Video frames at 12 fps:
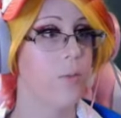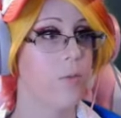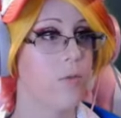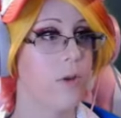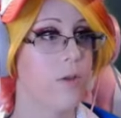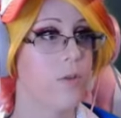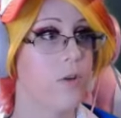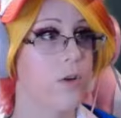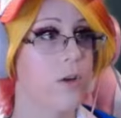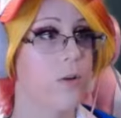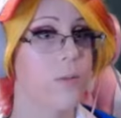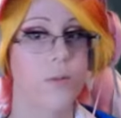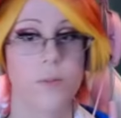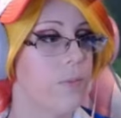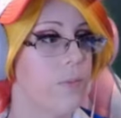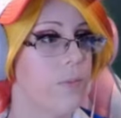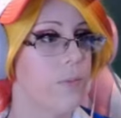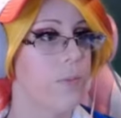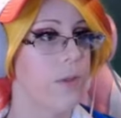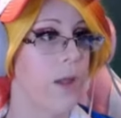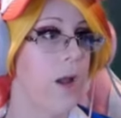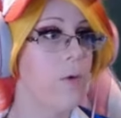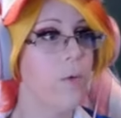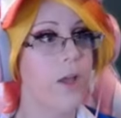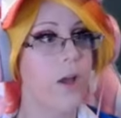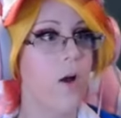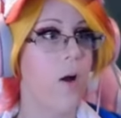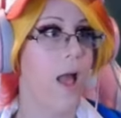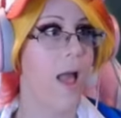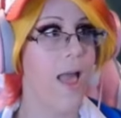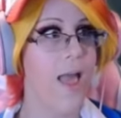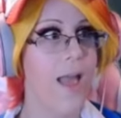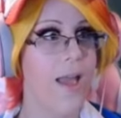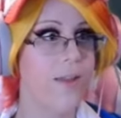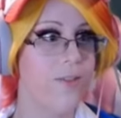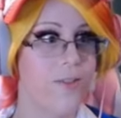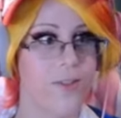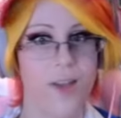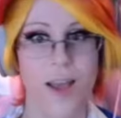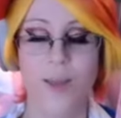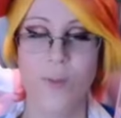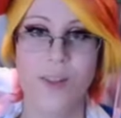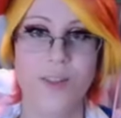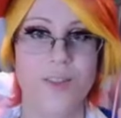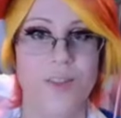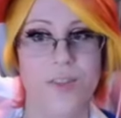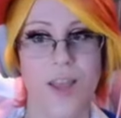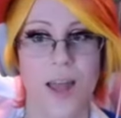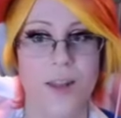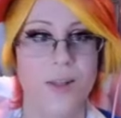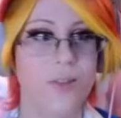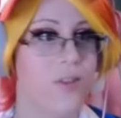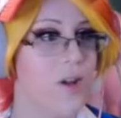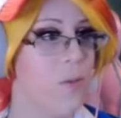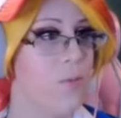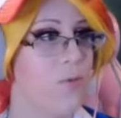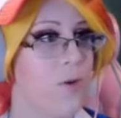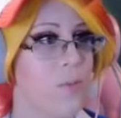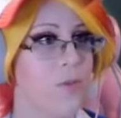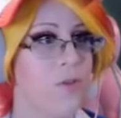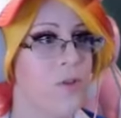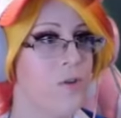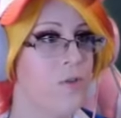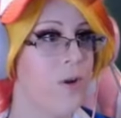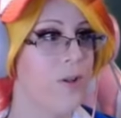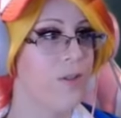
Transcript: Professor. There we go. Hey, diamond status up from silver to